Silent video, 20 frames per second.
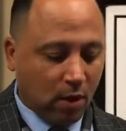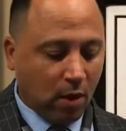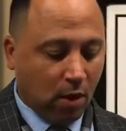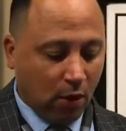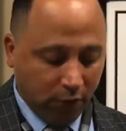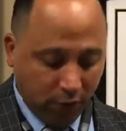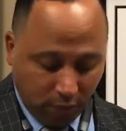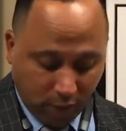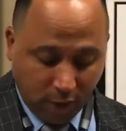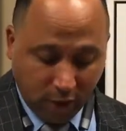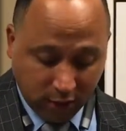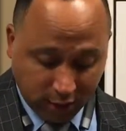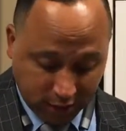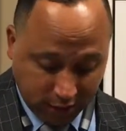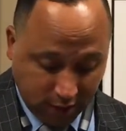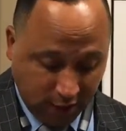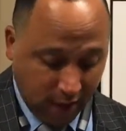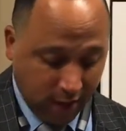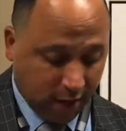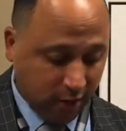on the front
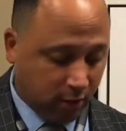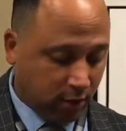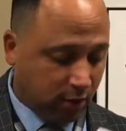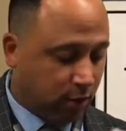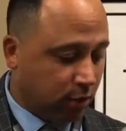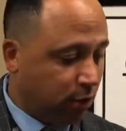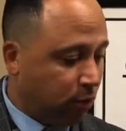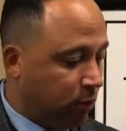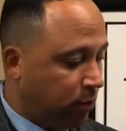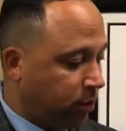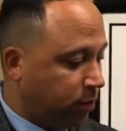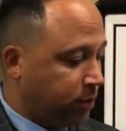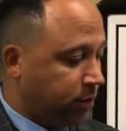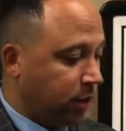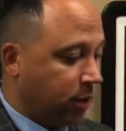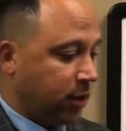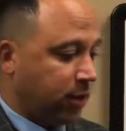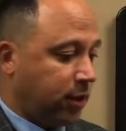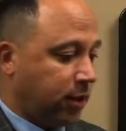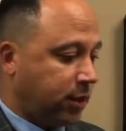side, you will
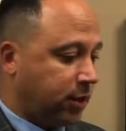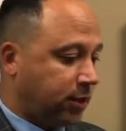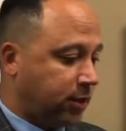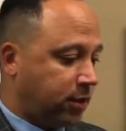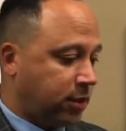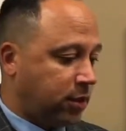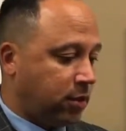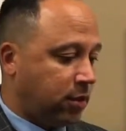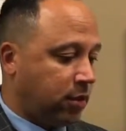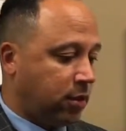see that this